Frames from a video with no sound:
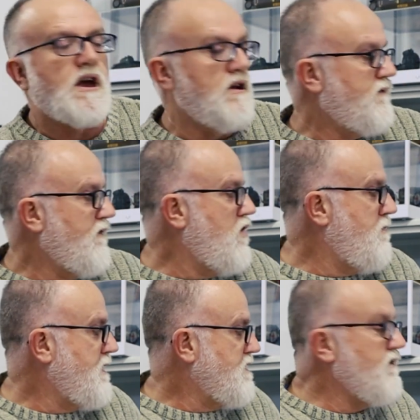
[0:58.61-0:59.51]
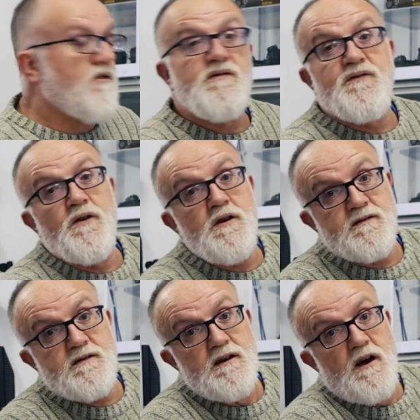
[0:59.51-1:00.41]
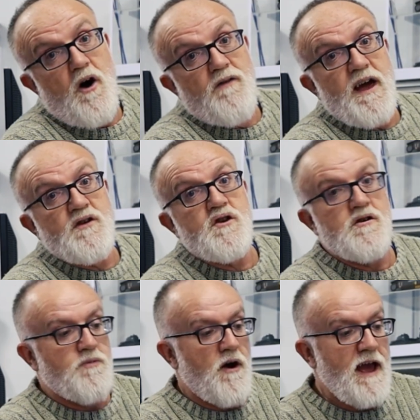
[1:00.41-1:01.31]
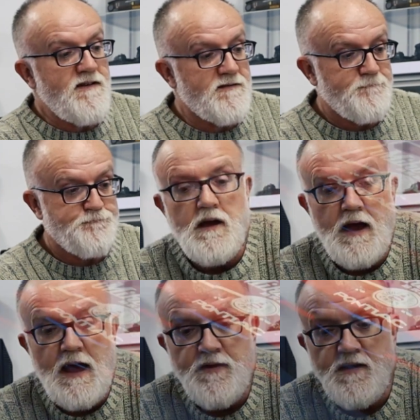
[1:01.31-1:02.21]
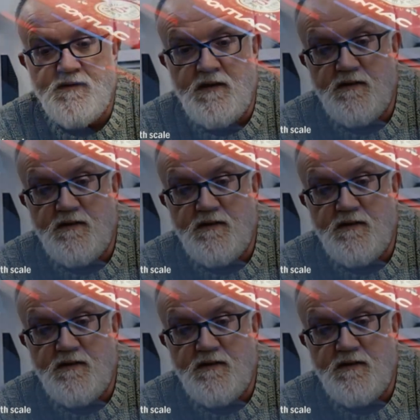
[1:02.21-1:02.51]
confirm that the very first of our new brands, and this